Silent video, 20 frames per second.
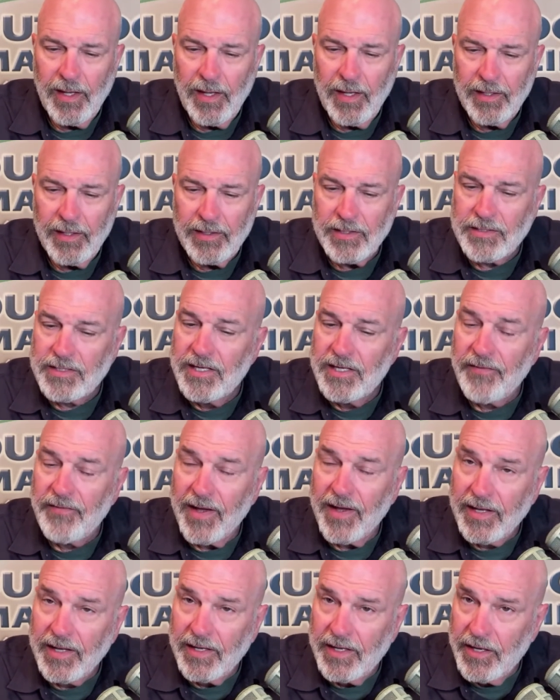to see if
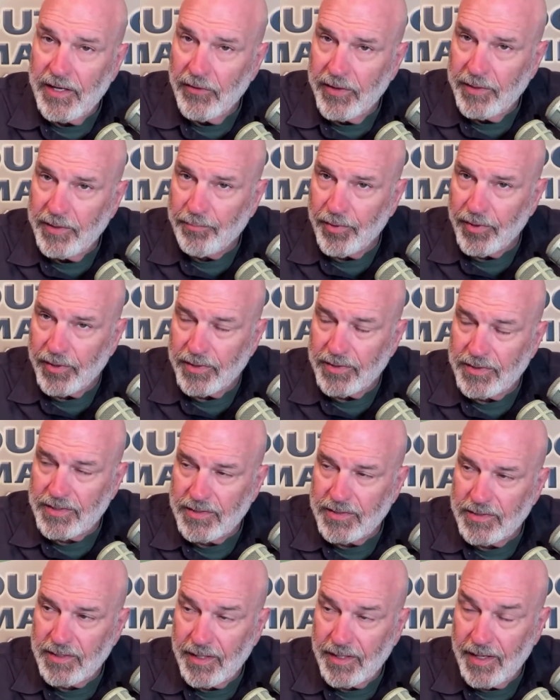I could hear any
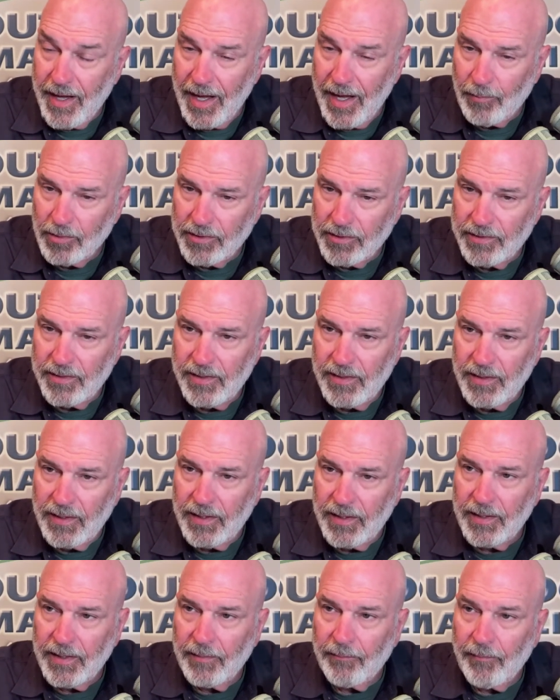birds gobbling.
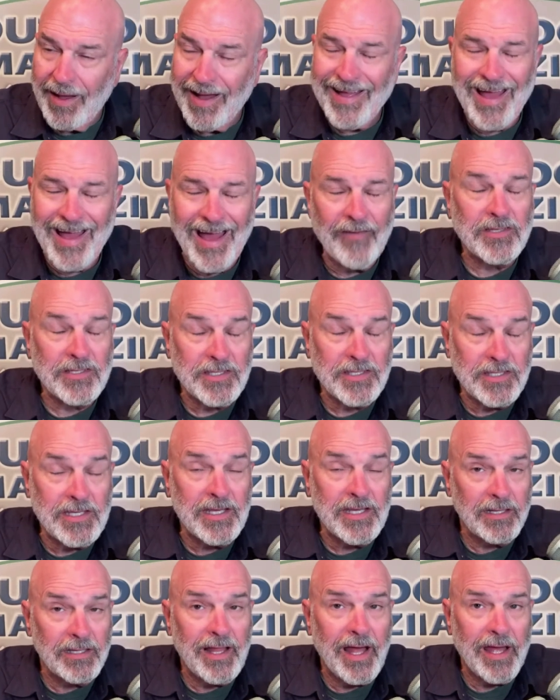Um, I haven't
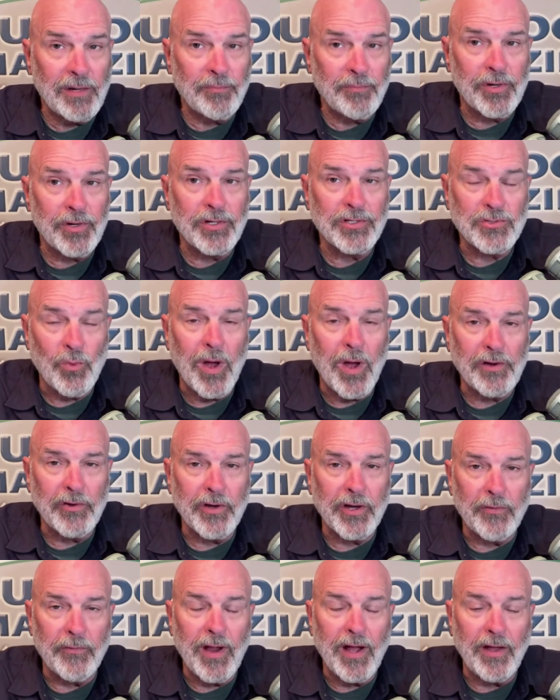seen a lot of birds
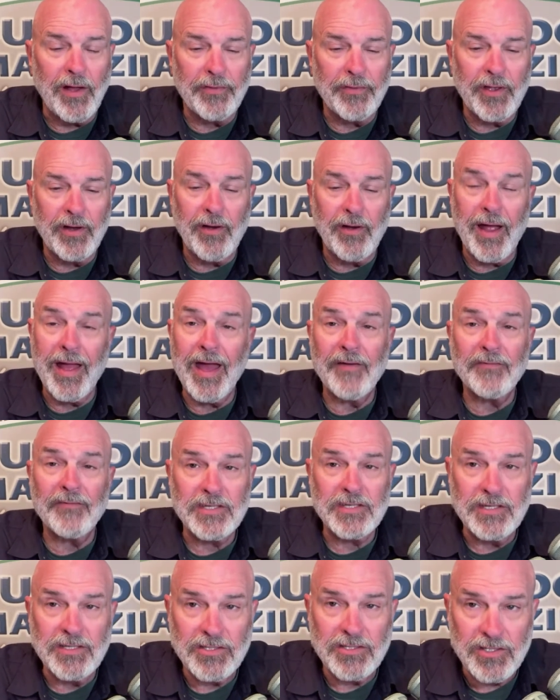wandering around there. I have
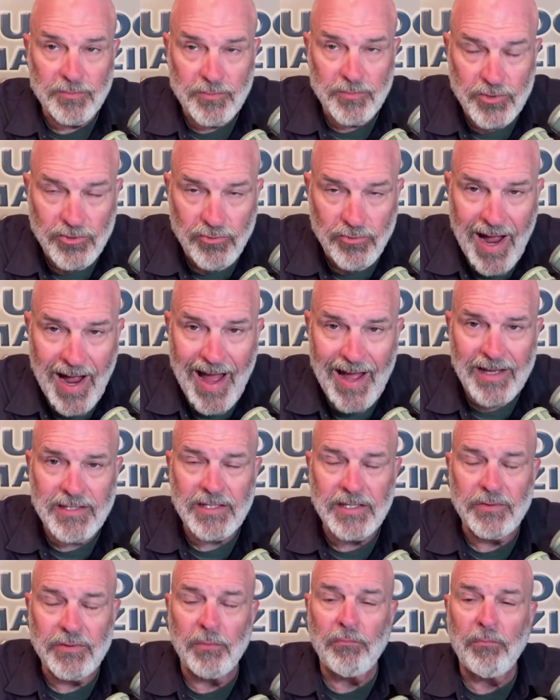seen some
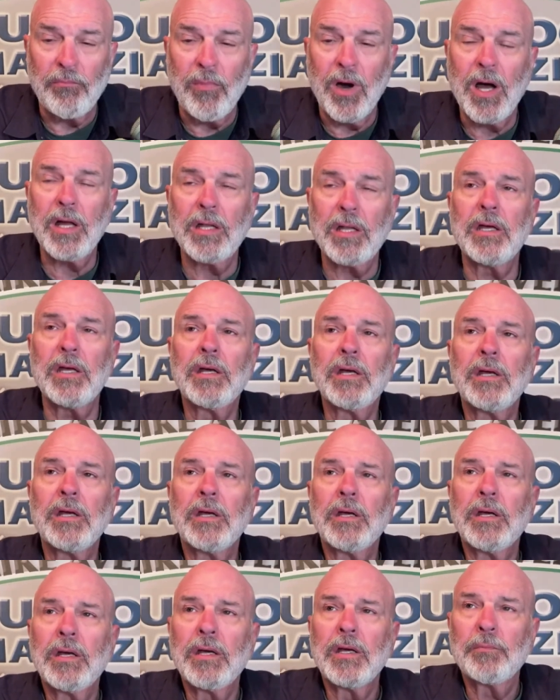tracks in the mud,
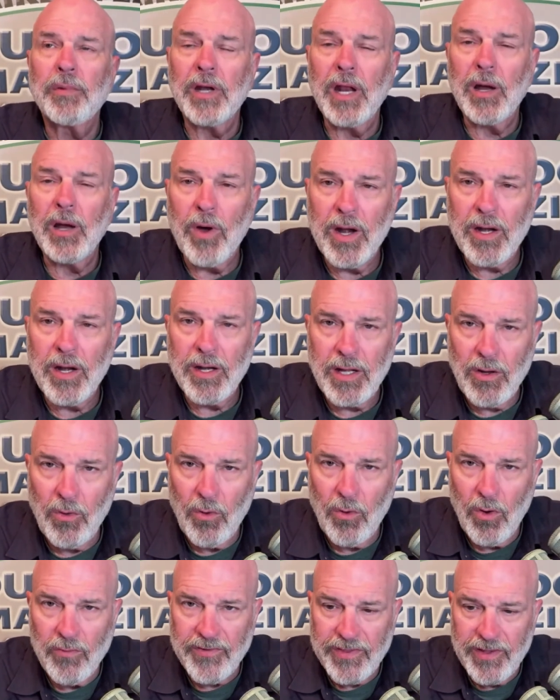but I wanted to
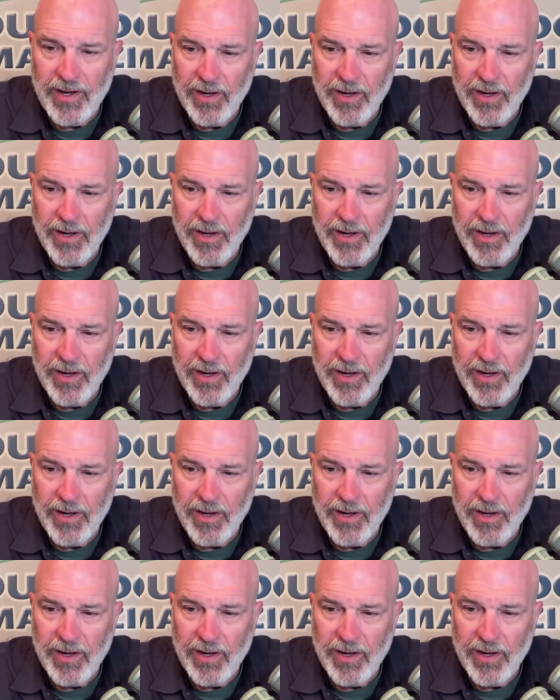go over there